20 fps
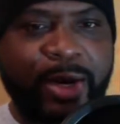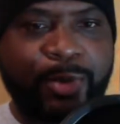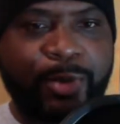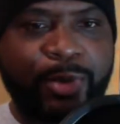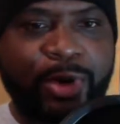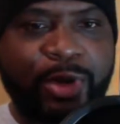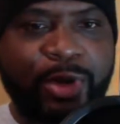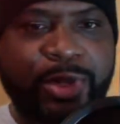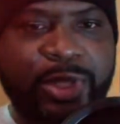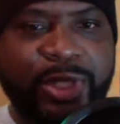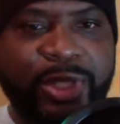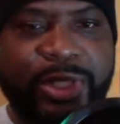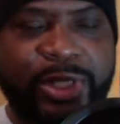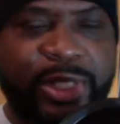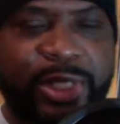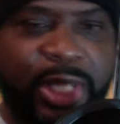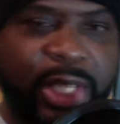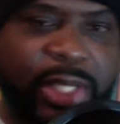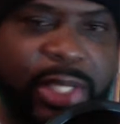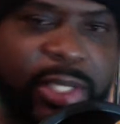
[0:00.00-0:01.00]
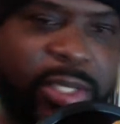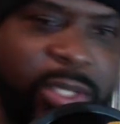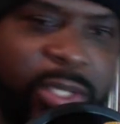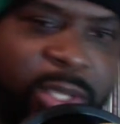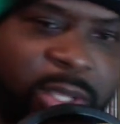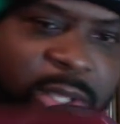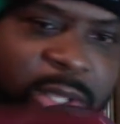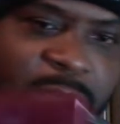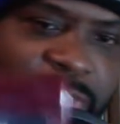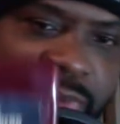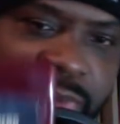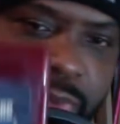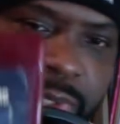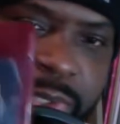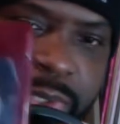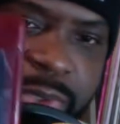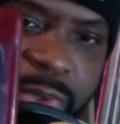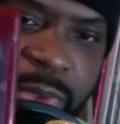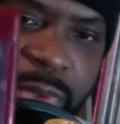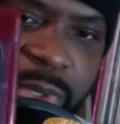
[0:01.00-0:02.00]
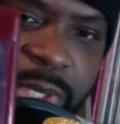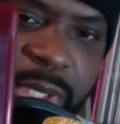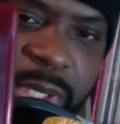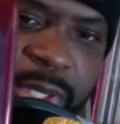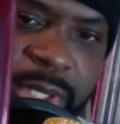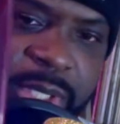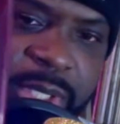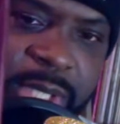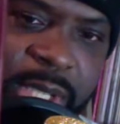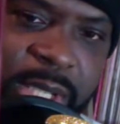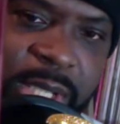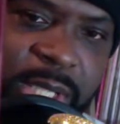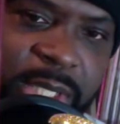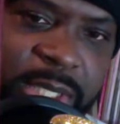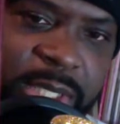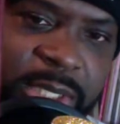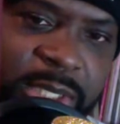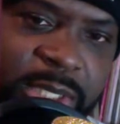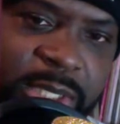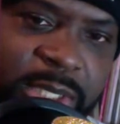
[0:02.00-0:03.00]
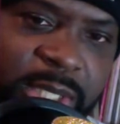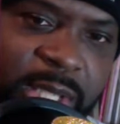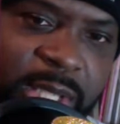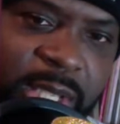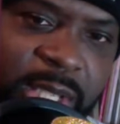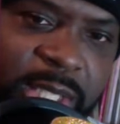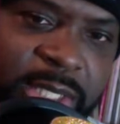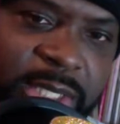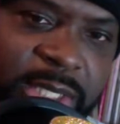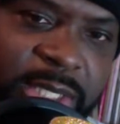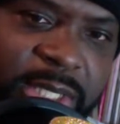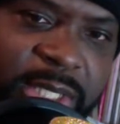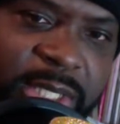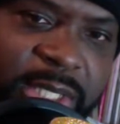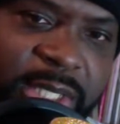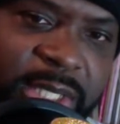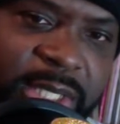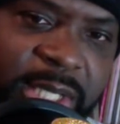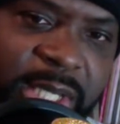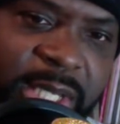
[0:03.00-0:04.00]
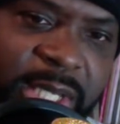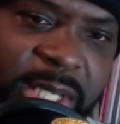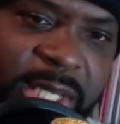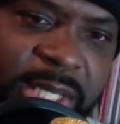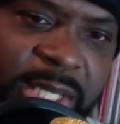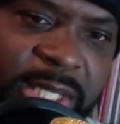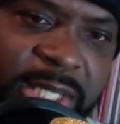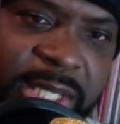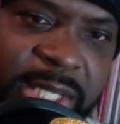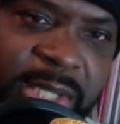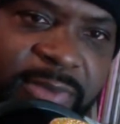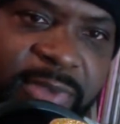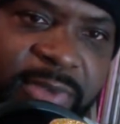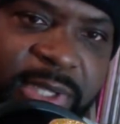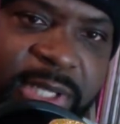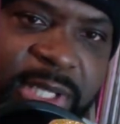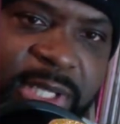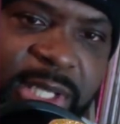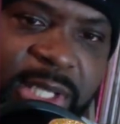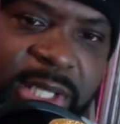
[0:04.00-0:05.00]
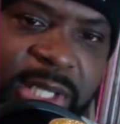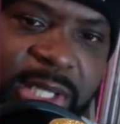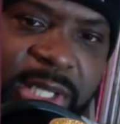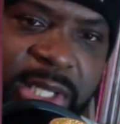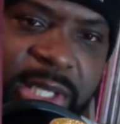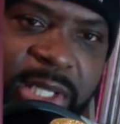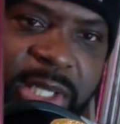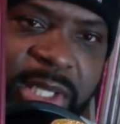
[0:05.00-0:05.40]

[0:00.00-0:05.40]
I bought this at thrift store the other day. This is a HD DVD.